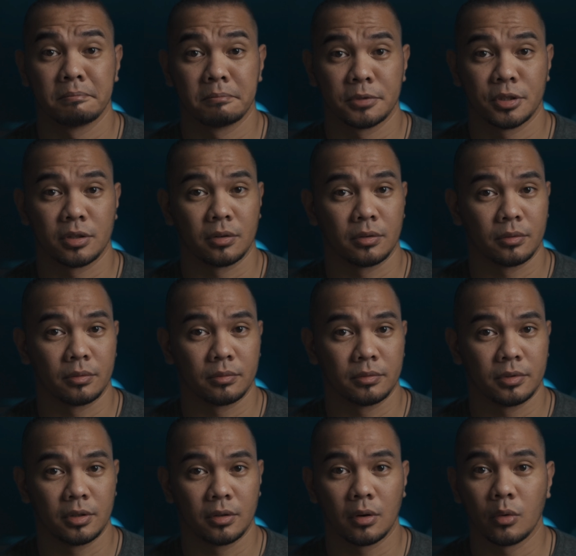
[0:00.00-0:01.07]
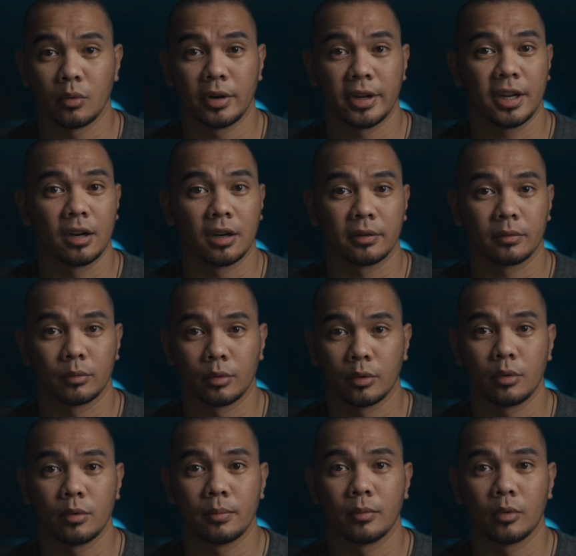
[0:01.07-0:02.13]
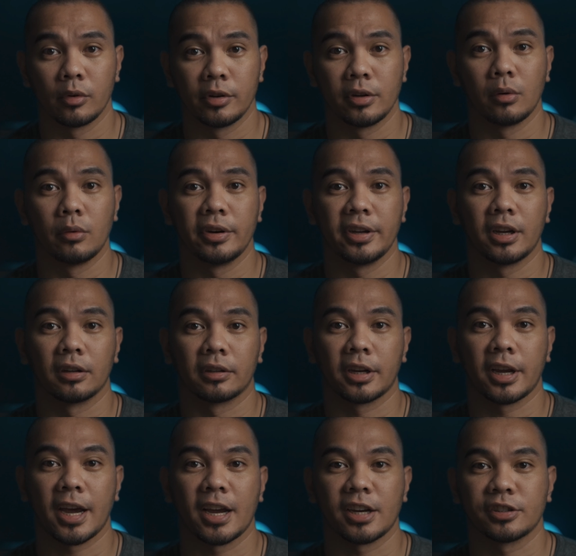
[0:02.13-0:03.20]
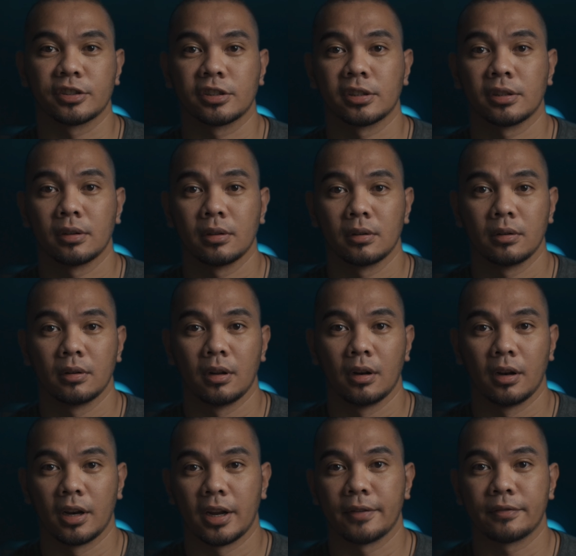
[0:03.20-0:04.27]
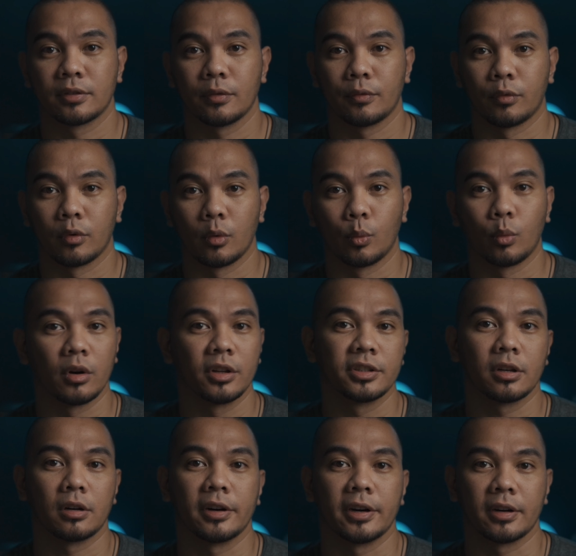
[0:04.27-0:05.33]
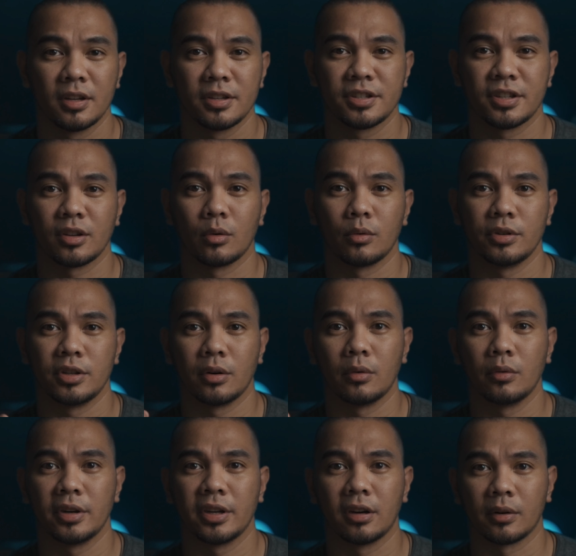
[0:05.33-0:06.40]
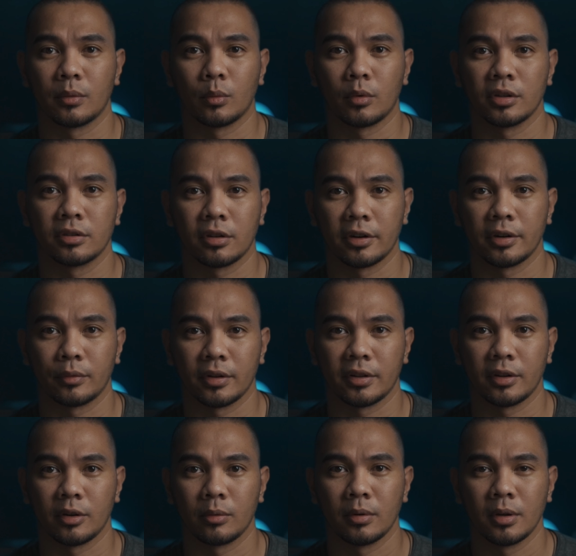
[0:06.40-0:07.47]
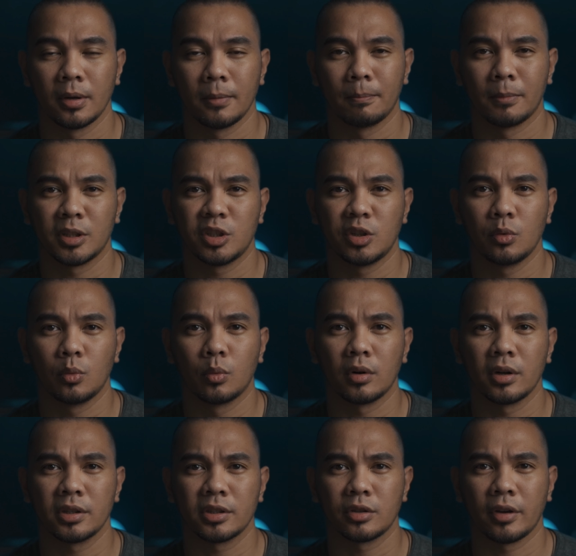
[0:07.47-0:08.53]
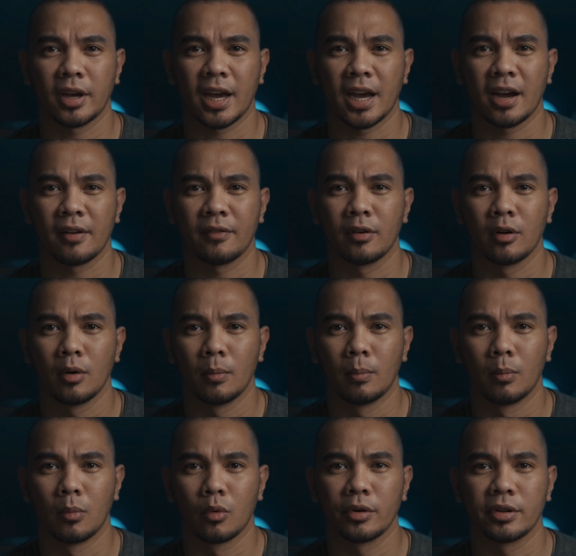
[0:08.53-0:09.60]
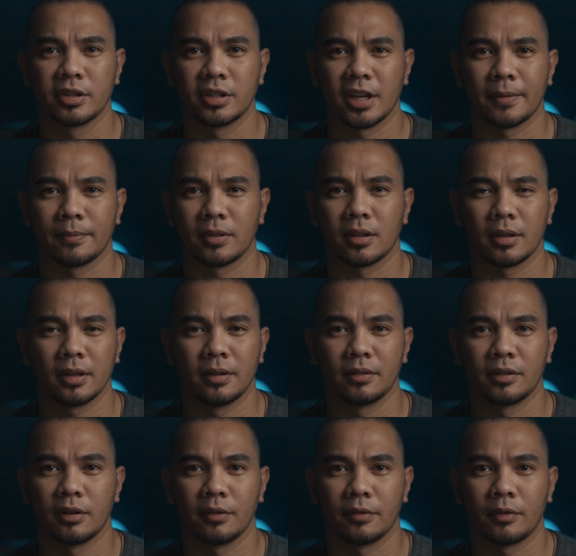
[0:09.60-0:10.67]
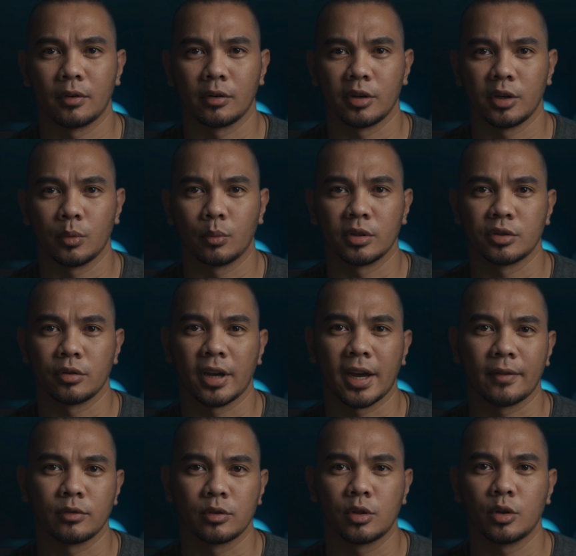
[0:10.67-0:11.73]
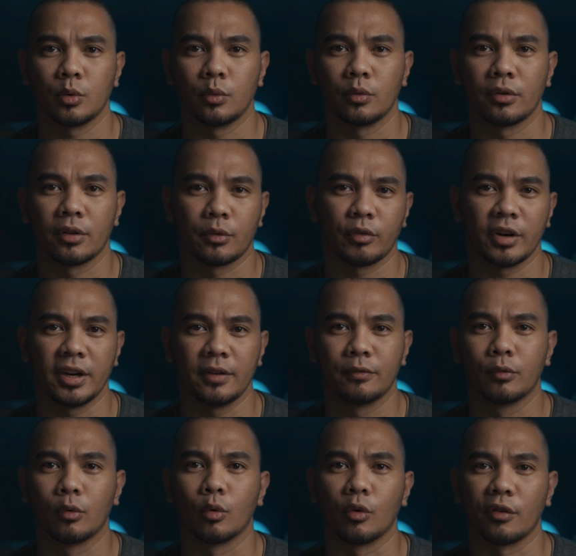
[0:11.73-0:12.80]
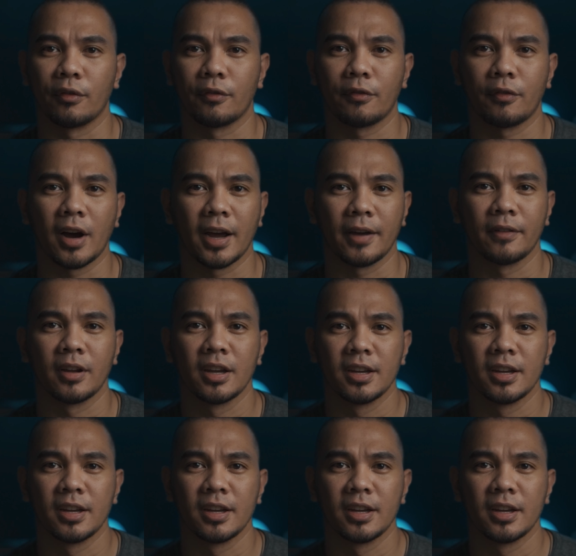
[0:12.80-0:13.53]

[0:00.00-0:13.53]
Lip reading: So you only got room, or you only got cash left for one tart. So you only got one tart with you, but you want to have more depth into your photo. You want to have 2, 3, 4, 5,